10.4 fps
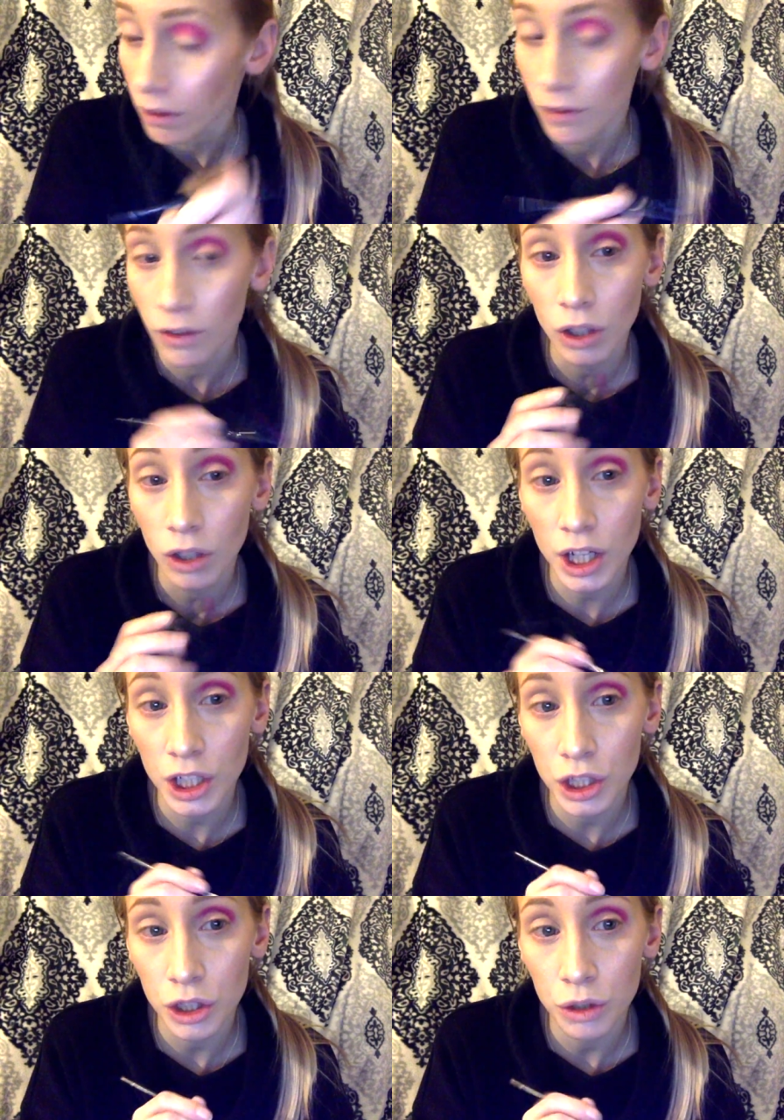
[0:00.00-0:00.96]
For a lot
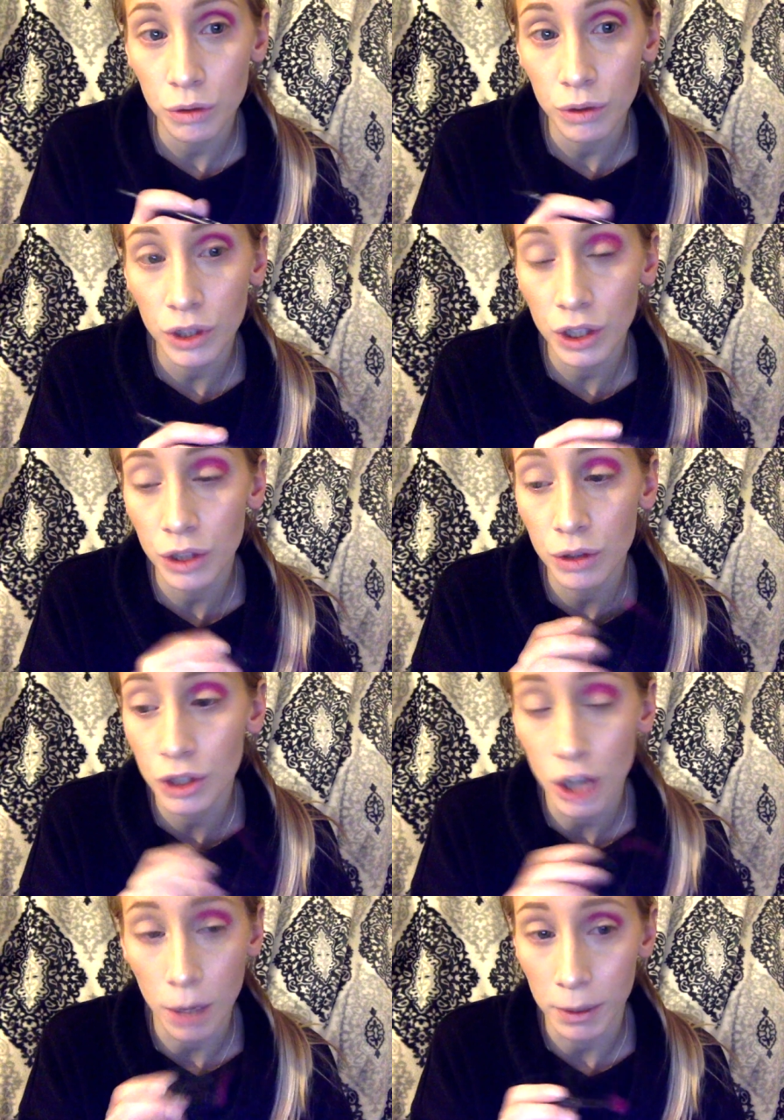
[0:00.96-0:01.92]
of you, you
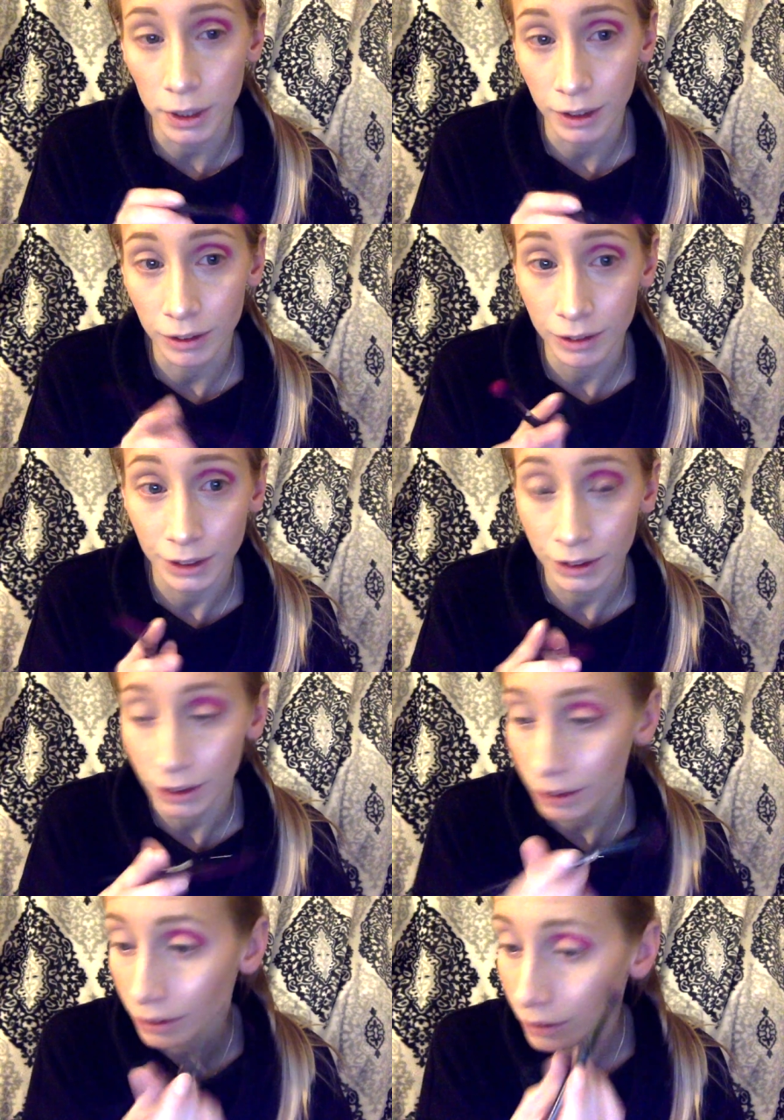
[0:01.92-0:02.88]
could stop here, seriously.